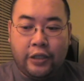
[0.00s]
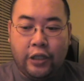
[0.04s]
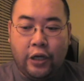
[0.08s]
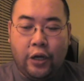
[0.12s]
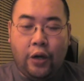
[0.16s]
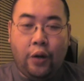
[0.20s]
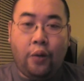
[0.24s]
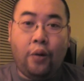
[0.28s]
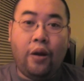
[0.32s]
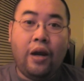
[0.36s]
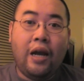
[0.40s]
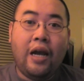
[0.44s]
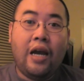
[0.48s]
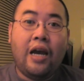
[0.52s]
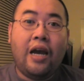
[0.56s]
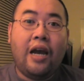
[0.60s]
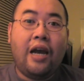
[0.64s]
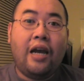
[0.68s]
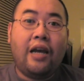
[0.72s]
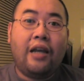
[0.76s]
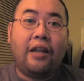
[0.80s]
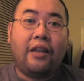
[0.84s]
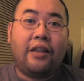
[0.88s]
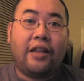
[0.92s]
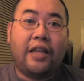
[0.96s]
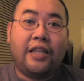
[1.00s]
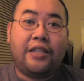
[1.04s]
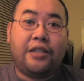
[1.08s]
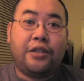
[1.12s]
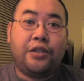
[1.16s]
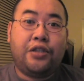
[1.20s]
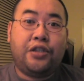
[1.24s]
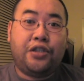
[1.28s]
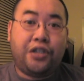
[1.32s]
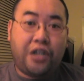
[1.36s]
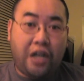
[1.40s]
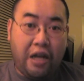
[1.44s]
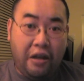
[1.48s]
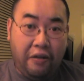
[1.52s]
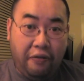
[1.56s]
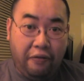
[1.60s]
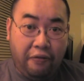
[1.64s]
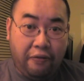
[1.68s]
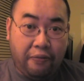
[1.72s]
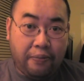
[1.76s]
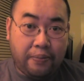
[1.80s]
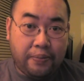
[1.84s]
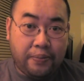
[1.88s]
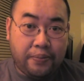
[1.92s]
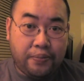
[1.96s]
So this is
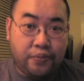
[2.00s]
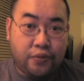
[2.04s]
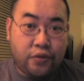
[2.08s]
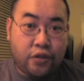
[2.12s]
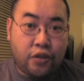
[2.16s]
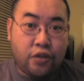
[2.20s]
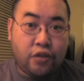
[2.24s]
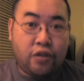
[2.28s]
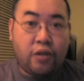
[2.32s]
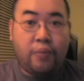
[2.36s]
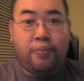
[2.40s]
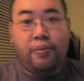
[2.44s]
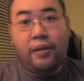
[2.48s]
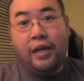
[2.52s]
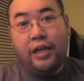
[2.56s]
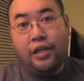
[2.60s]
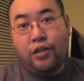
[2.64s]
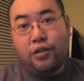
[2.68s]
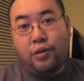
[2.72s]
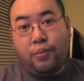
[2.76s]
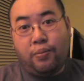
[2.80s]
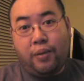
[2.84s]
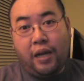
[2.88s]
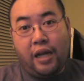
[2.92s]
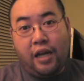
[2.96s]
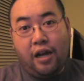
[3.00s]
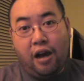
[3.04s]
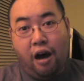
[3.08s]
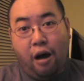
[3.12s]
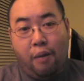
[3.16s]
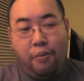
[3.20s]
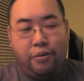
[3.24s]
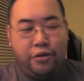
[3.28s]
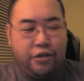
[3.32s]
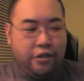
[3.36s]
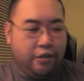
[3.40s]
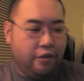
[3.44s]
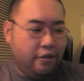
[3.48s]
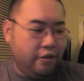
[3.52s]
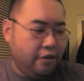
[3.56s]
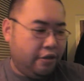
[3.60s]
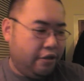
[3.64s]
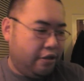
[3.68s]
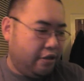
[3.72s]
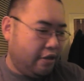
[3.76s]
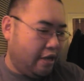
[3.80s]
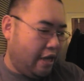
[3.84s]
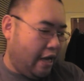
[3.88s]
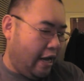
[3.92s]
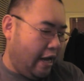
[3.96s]
Chief, 888
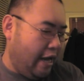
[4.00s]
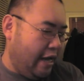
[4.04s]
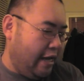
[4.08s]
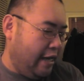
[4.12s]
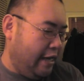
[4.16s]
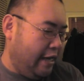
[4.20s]
optionals.